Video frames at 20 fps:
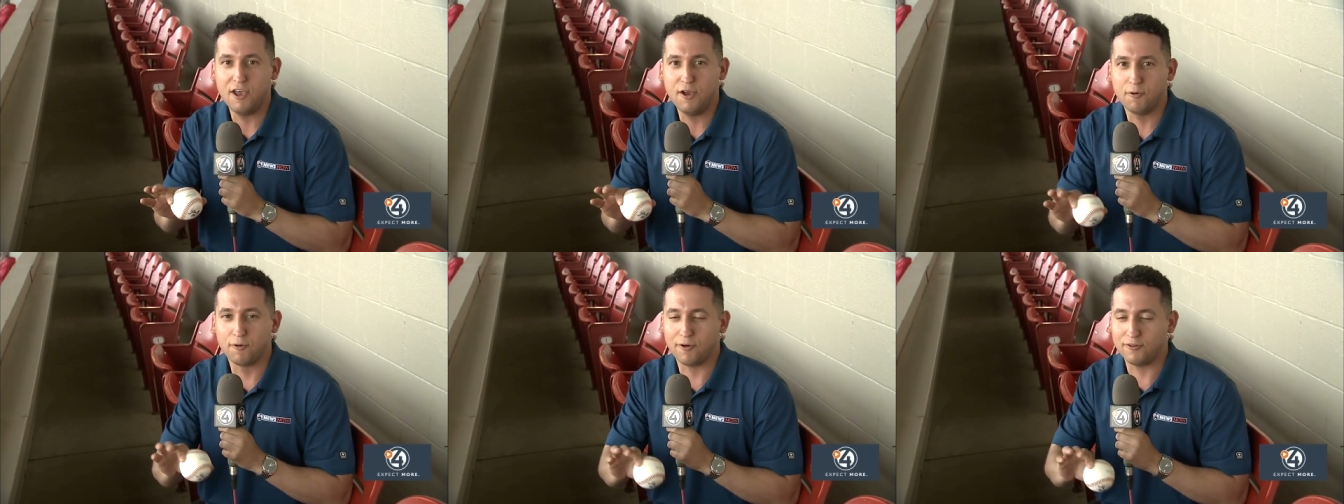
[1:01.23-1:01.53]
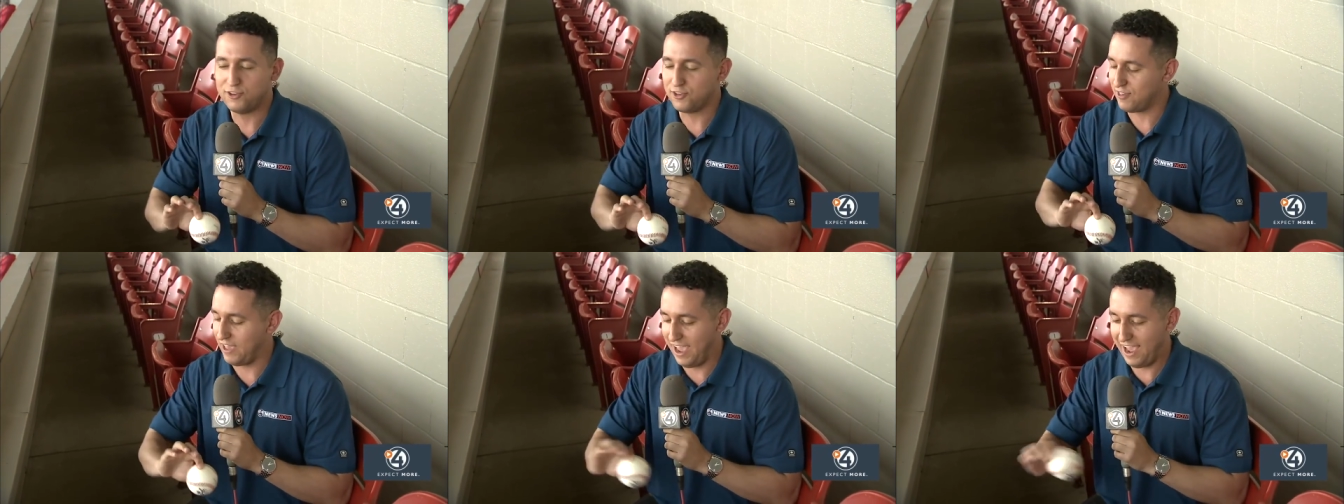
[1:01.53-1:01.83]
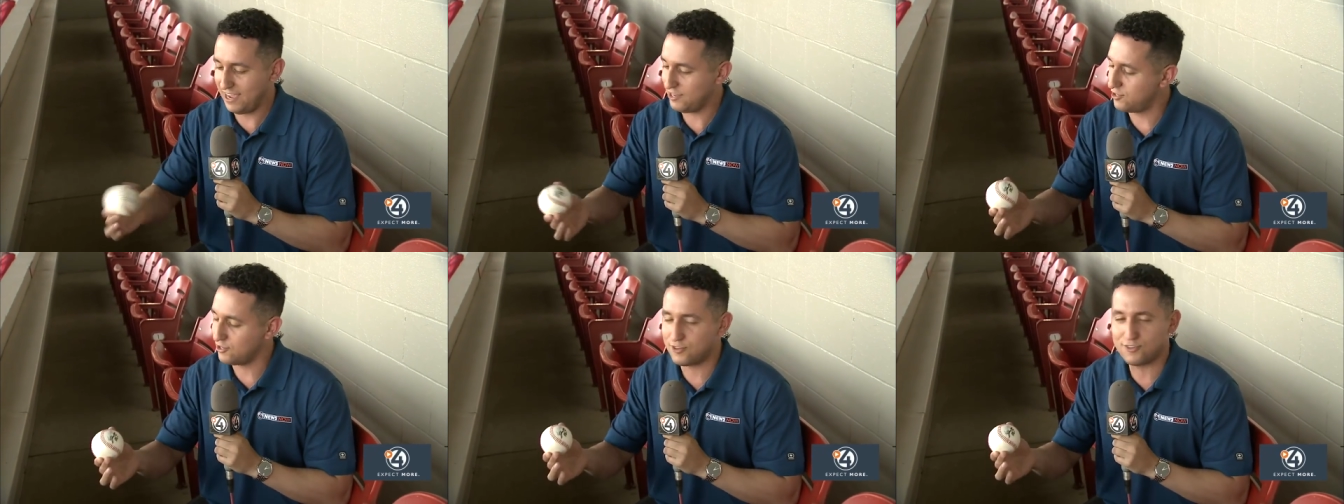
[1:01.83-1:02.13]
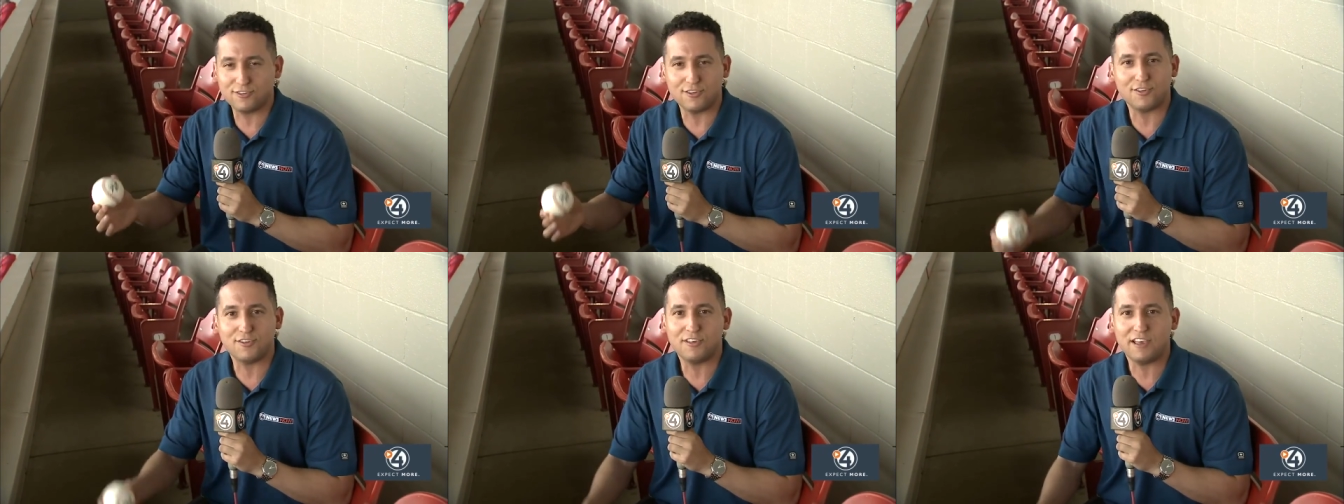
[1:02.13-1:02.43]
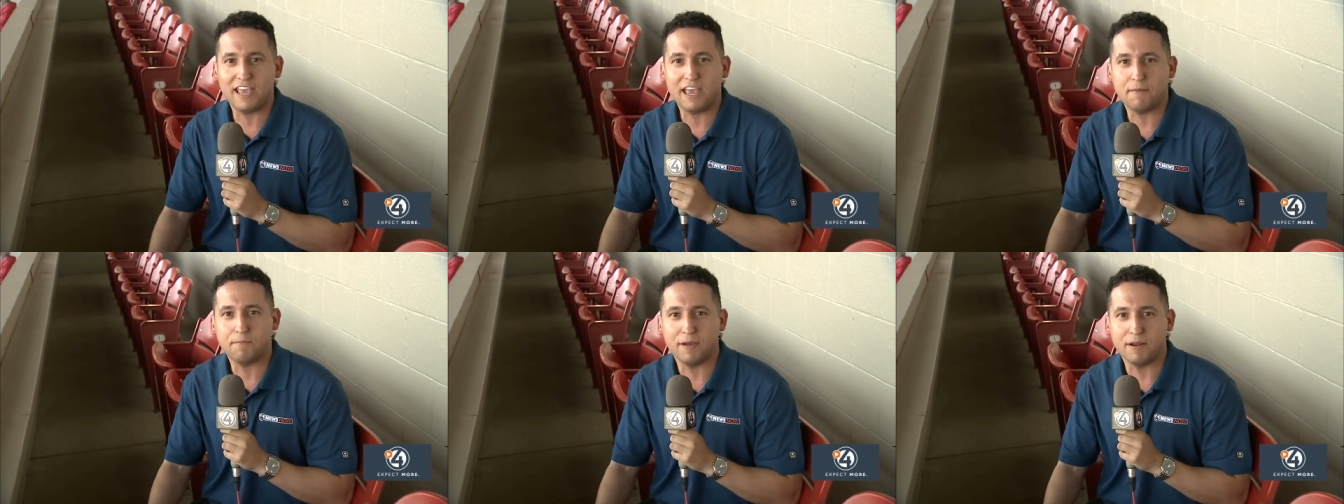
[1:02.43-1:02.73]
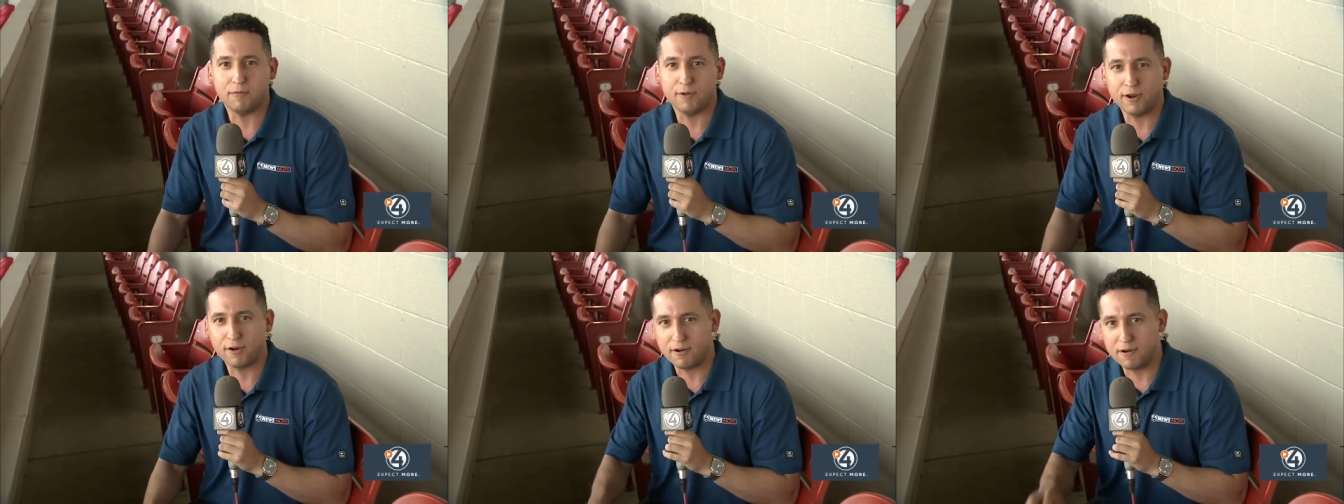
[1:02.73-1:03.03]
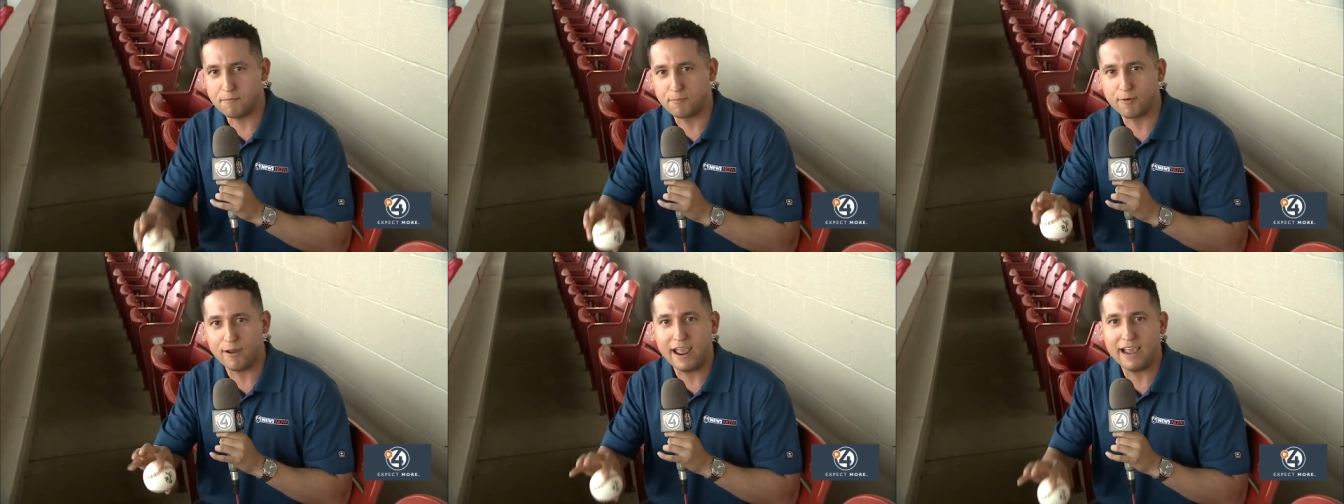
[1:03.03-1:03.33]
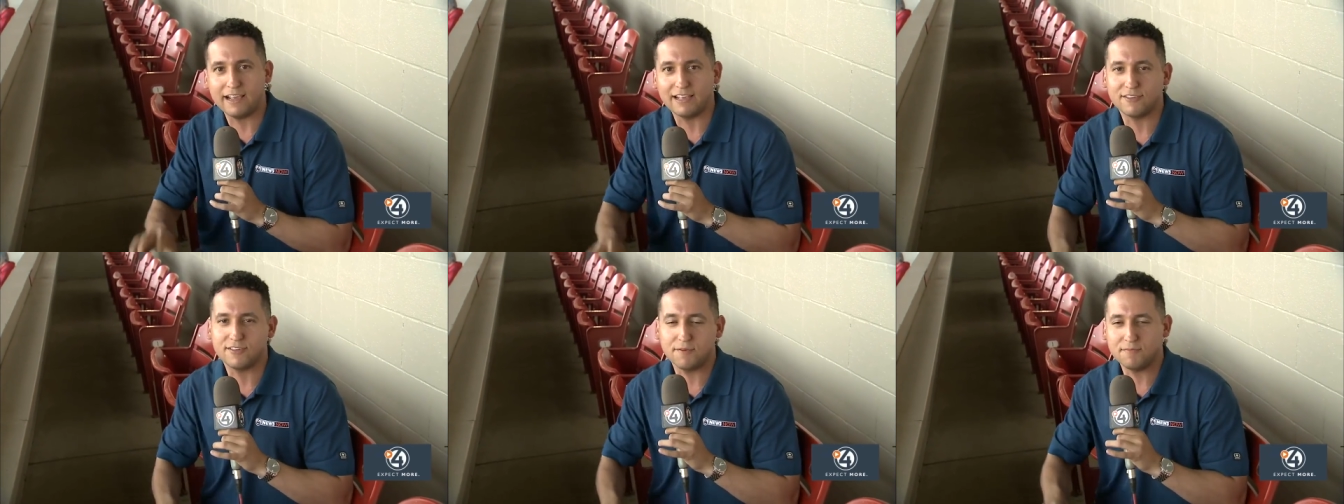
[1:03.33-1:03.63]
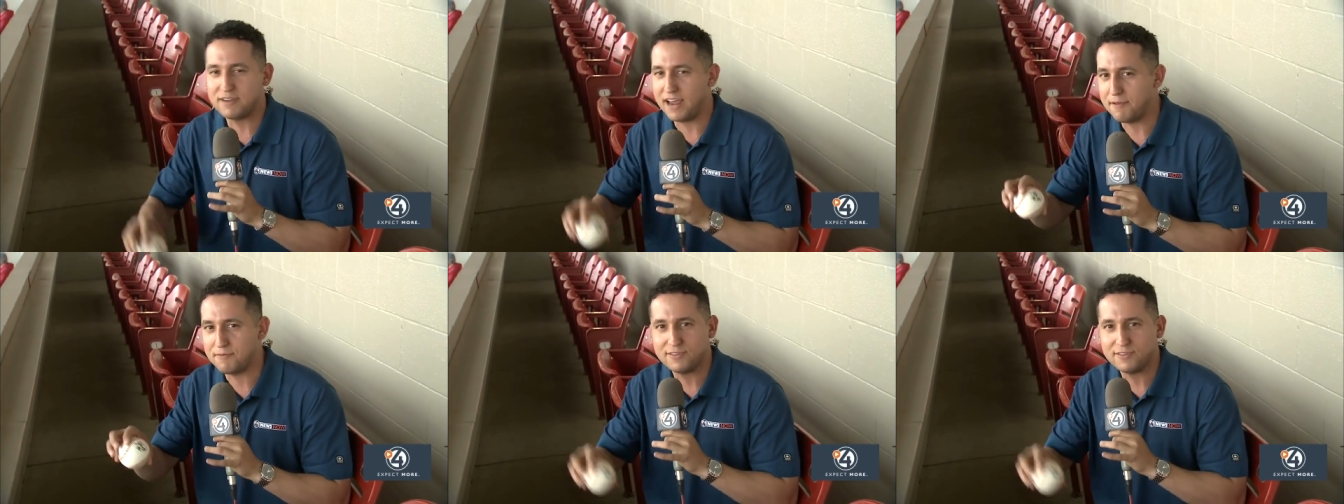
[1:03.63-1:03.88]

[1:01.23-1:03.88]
were just anxious to see it, but we were in break and sometimes